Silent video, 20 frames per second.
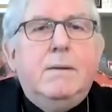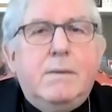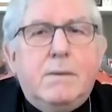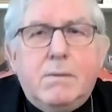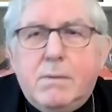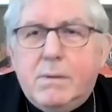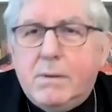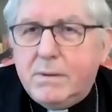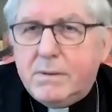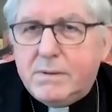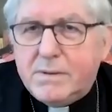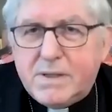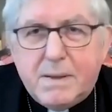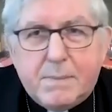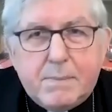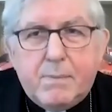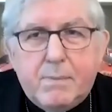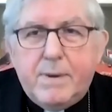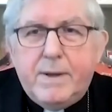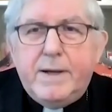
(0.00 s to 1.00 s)
They're all
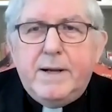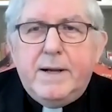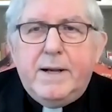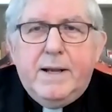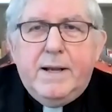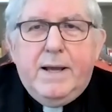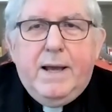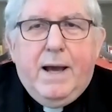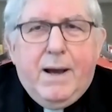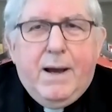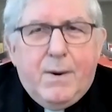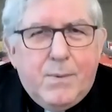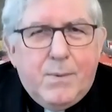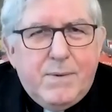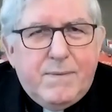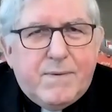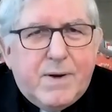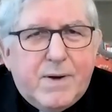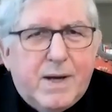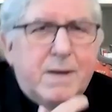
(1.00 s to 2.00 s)
separated.
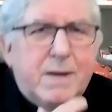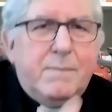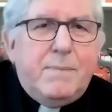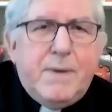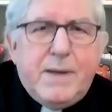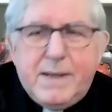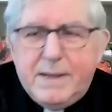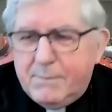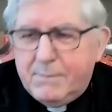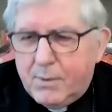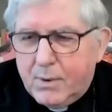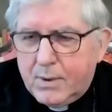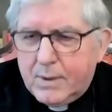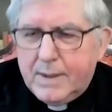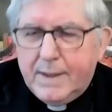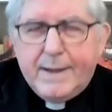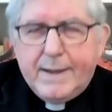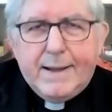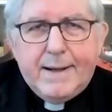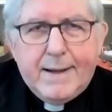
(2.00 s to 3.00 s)
We've got to be more
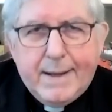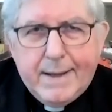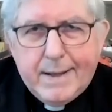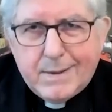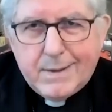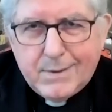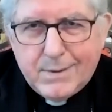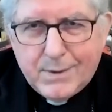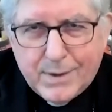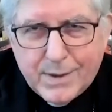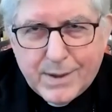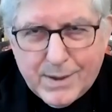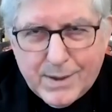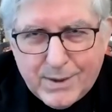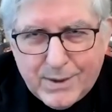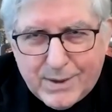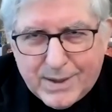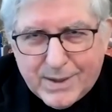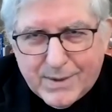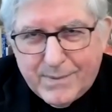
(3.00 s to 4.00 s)
like an analog
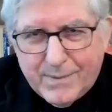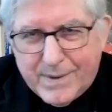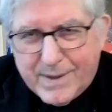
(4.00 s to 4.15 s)
clock.